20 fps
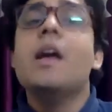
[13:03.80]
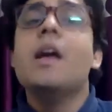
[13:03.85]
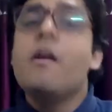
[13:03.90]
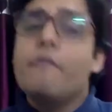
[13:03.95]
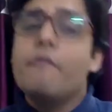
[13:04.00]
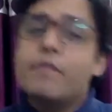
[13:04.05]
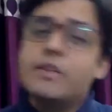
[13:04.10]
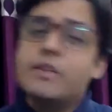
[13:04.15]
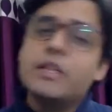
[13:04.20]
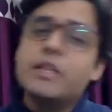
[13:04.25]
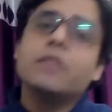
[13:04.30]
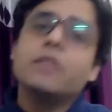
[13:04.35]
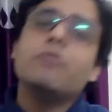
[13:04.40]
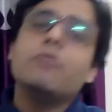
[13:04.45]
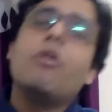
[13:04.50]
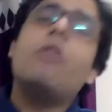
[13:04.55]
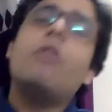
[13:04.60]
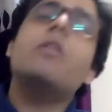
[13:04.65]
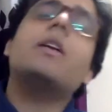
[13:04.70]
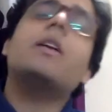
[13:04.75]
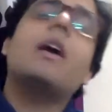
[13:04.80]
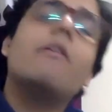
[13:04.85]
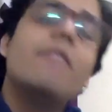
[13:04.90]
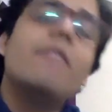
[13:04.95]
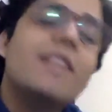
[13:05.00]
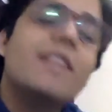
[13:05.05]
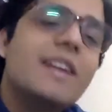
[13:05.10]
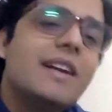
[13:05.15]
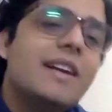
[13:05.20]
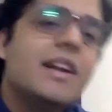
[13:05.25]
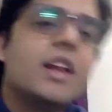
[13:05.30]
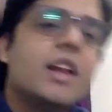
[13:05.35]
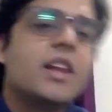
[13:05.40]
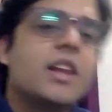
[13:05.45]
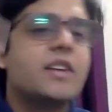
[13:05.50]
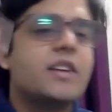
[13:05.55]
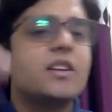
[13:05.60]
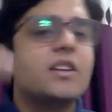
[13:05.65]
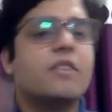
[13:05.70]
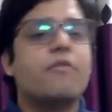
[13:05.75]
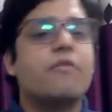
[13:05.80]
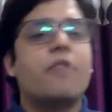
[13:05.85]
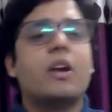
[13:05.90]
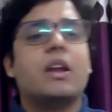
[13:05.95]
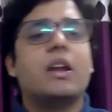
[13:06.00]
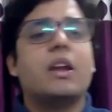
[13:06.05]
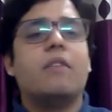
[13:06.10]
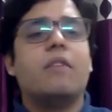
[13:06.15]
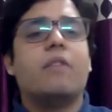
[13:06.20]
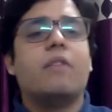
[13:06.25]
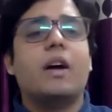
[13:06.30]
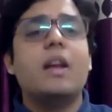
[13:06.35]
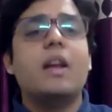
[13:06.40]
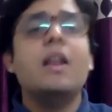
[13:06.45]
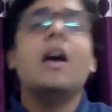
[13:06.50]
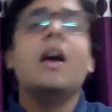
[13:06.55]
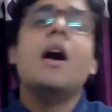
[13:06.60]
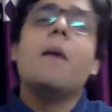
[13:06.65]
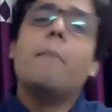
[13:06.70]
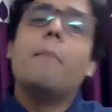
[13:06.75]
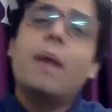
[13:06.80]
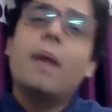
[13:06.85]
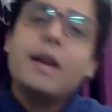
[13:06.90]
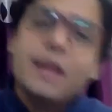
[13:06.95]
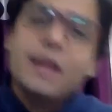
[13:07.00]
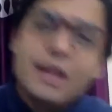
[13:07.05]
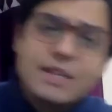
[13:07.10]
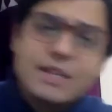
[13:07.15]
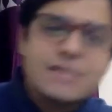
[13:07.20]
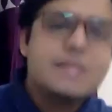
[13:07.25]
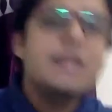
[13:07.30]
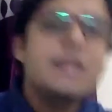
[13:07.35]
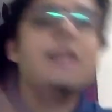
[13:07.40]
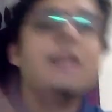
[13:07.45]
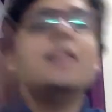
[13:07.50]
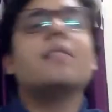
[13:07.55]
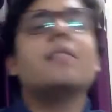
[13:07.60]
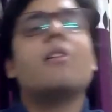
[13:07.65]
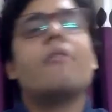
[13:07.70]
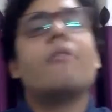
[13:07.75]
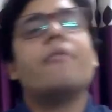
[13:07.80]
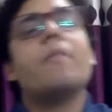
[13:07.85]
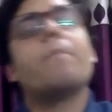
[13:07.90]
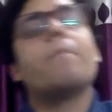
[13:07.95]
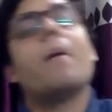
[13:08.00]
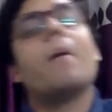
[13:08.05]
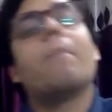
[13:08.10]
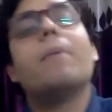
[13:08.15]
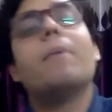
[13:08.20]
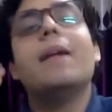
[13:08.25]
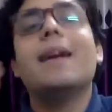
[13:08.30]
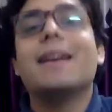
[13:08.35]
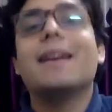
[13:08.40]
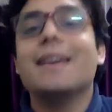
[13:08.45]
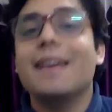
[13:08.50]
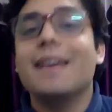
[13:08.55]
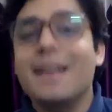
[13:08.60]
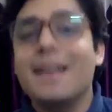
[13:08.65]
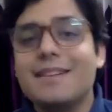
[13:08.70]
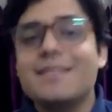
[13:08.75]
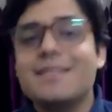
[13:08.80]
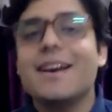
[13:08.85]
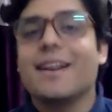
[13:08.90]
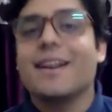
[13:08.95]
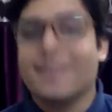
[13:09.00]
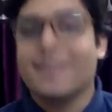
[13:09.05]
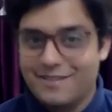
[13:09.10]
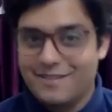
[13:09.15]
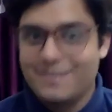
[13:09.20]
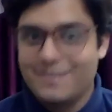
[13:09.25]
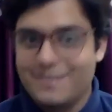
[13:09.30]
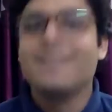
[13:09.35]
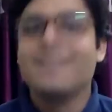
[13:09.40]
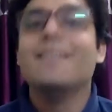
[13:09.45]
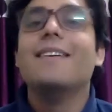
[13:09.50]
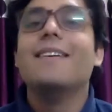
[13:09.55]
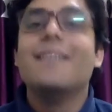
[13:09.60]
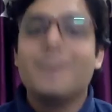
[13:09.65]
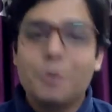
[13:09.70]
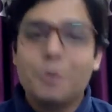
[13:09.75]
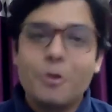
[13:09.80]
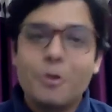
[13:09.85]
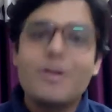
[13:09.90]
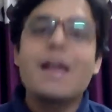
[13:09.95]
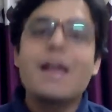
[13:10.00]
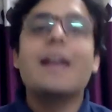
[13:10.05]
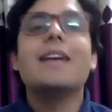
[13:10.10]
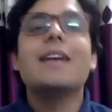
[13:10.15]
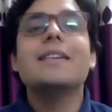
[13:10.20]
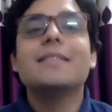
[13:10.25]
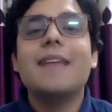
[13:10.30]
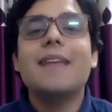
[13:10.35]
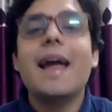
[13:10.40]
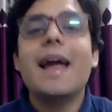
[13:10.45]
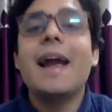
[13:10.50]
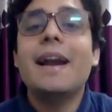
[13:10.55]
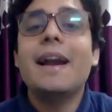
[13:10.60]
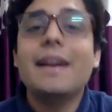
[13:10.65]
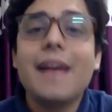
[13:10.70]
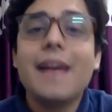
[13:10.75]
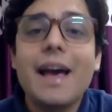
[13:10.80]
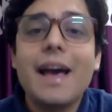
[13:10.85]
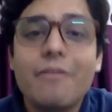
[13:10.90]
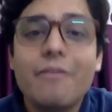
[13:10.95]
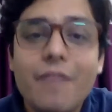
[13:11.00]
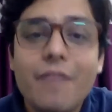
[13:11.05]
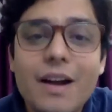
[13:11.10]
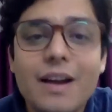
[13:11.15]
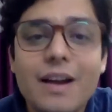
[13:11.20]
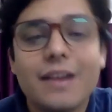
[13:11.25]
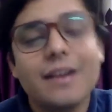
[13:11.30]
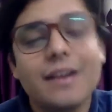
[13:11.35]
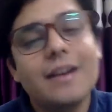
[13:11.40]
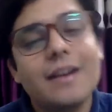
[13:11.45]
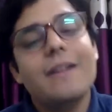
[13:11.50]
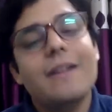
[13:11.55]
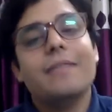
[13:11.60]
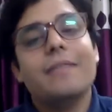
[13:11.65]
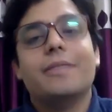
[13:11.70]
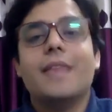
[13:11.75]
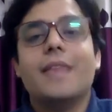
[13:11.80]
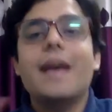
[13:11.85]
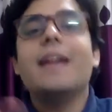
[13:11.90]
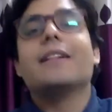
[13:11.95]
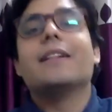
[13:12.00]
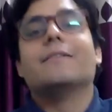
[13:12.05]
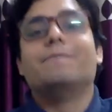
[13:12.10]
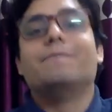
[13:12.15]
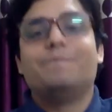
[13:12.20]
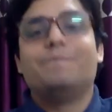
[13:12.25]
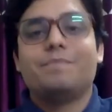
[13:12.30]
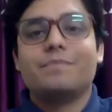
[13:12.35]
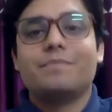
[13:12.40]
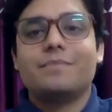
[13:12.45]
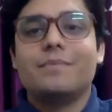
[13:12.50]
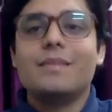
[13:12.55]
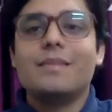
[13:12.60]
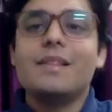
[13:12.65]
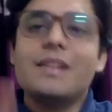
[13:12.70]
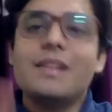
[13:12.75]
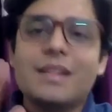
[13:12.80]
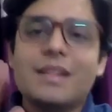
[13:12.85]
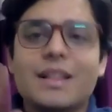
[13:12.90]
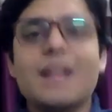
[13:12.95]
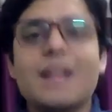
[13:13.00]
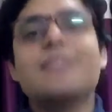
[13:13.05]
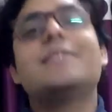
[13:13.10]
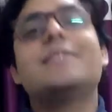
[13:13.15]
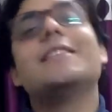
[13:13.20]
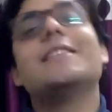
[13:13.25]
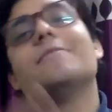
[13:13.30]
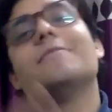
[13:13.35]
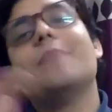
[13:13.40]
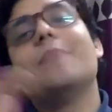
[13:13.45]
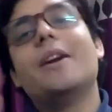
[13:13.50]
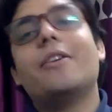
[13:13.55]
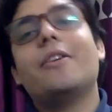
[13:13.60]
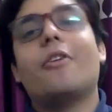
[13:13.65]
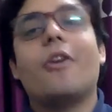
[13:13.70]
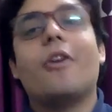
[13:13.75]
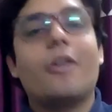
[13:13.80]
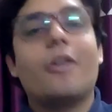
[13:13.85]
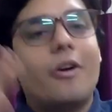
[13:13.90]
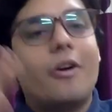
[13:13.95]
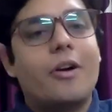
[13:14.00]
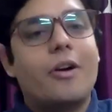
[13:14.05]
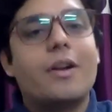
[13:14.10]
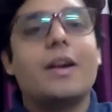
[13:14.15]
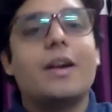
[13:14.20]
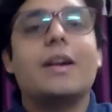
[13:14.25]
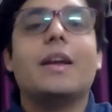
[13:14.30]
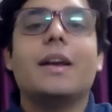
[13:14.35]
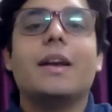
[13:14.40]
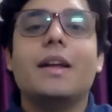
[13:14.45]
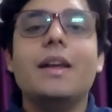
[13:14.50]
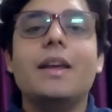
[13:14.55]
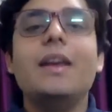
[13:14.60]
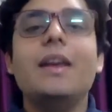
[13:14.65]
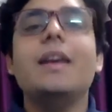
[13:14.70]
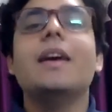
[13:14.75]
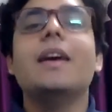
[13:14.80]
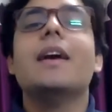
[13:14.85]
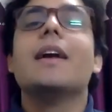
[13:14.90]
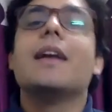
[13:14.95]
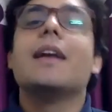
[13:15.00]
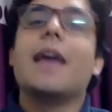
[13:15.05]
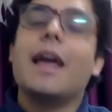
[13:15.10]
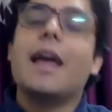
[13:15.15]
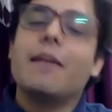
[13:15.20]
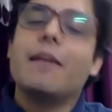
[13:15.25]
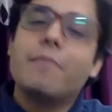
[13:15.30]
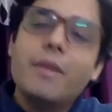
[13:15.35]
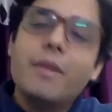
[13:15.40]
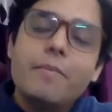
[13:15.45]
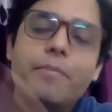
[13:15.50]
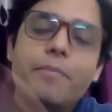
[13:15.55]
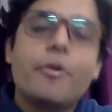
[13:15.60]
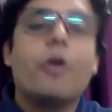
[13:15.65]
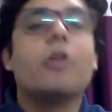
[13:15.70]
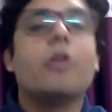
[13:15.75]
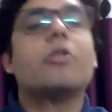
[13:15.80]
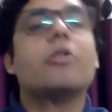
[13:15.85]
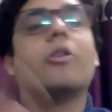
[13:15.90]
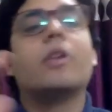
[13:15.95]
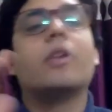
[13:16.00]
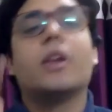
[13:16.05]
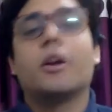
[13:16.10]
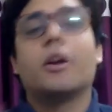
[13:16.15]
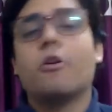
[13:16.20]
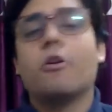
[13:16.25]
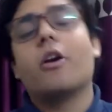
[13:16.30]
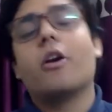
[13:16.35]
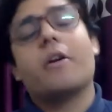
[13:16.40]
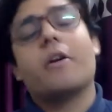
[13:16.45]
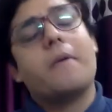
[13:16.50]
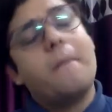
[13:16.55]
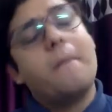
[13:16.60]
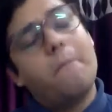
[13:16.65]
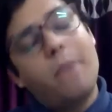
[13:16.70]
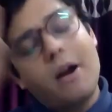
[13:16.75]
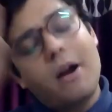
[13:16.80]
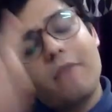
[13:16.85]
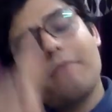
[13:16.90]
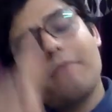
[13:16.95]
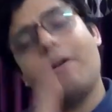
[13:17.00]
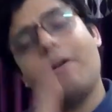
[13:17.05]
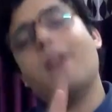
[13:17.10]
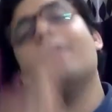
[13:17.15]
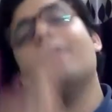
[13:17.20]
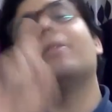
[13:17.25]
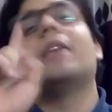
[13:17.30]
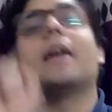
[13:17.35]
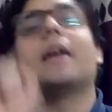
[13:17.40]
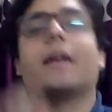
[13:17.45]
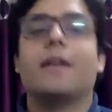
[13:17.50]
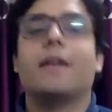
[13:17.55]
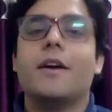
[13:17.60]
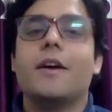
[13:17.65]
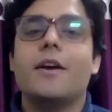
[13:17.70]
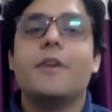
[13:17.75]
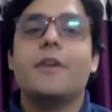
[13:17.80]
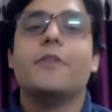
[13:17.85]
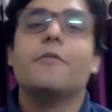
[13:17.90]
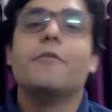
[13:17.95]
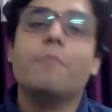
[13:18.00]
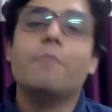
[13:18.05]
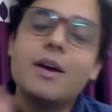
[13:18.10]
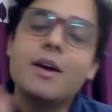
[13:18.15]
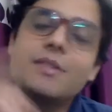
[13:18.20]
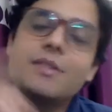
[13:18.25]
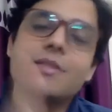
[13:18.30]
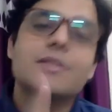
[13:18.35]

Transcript: which is not covered under section 41 but still is of a public nature, good against the entire world, then such judgment or order, decree can be brought on record. But one thing you must